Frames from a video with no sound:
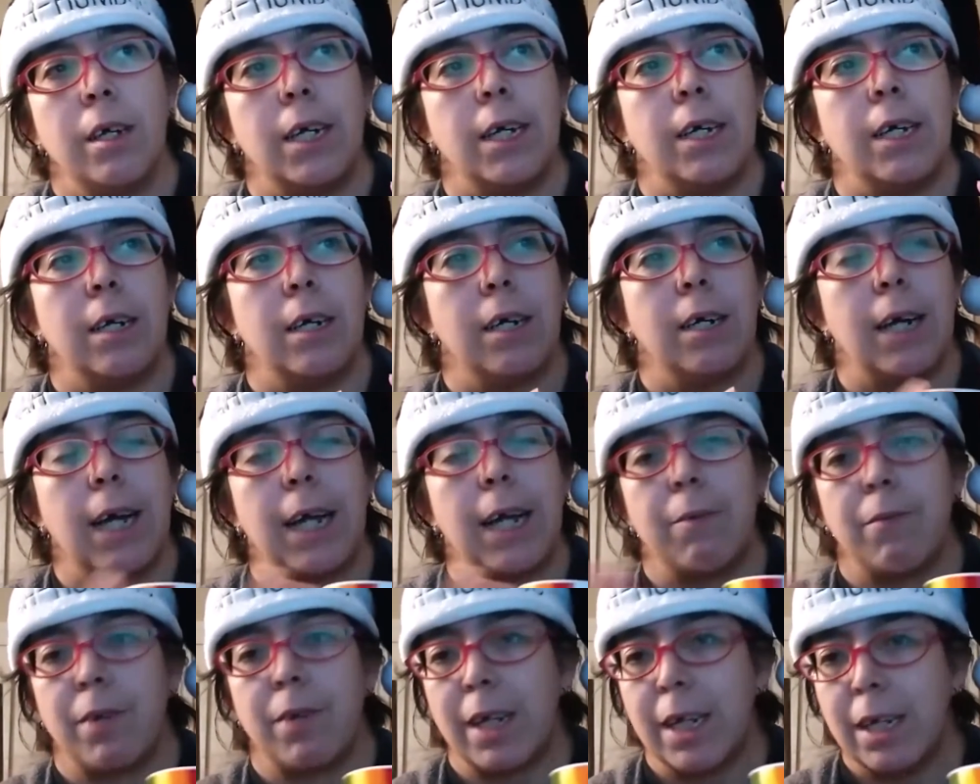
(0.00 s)
I
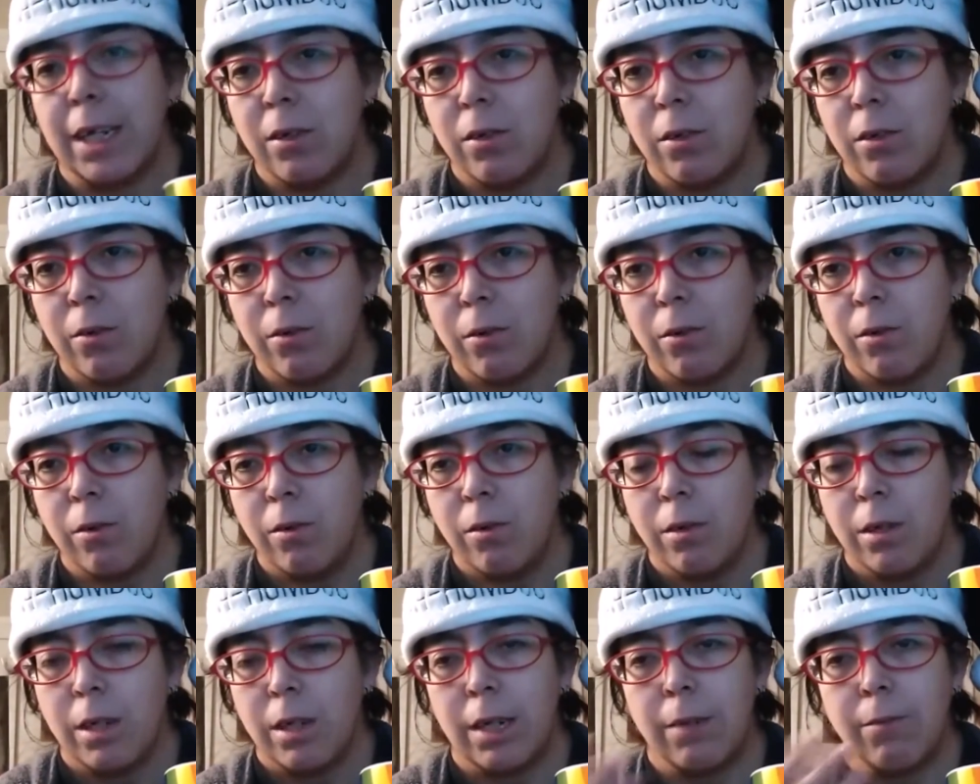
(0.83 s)
have a
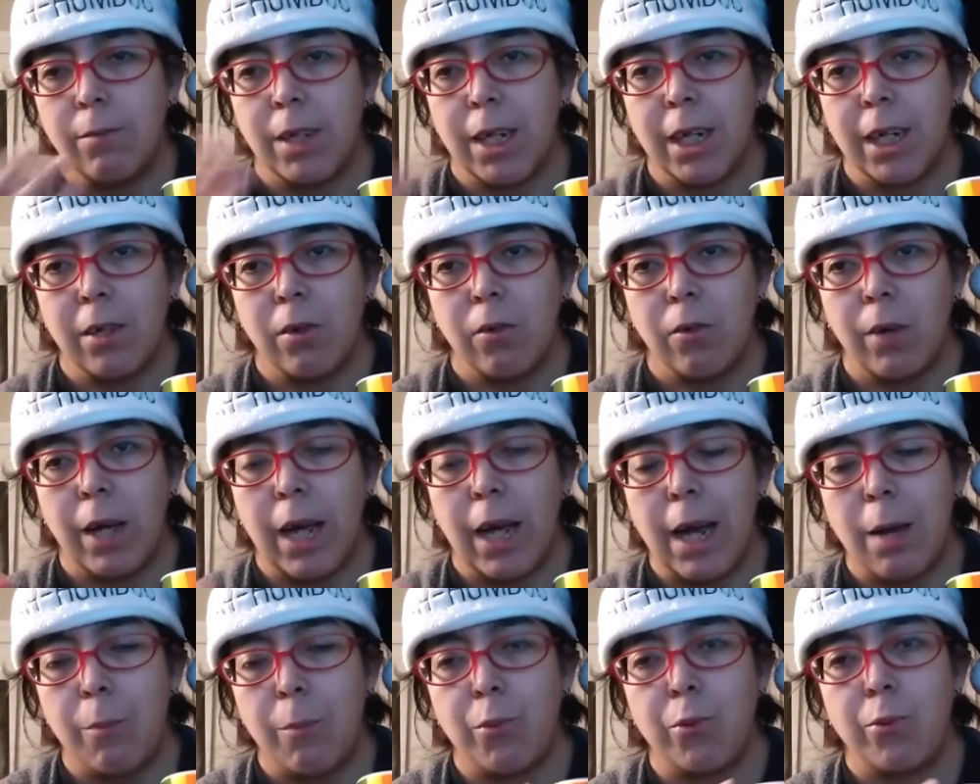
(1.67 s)
Kindle. I have the Kindle
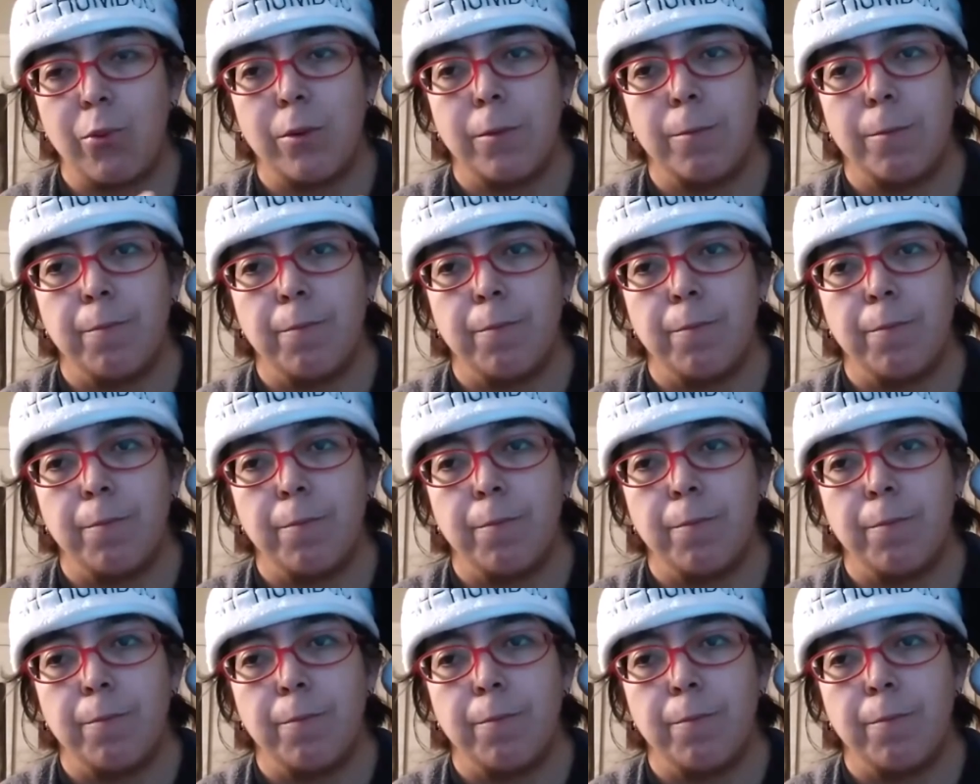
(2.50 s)
app.